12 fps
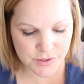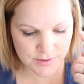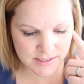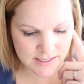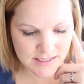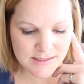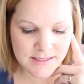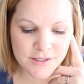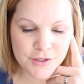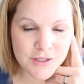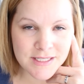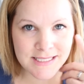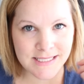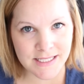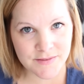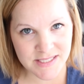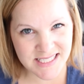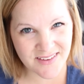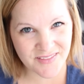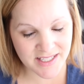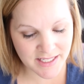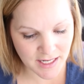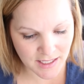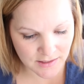So it says that you're gonna save
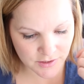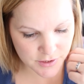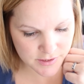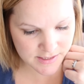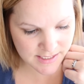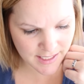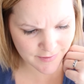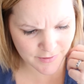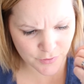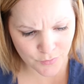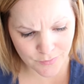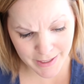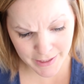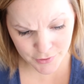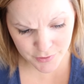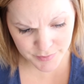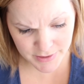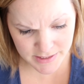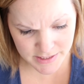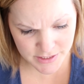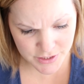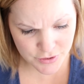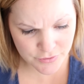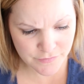$70 and that the regular price
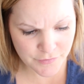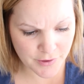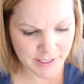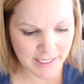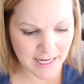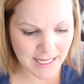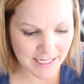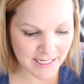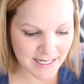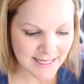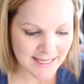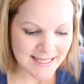is $249.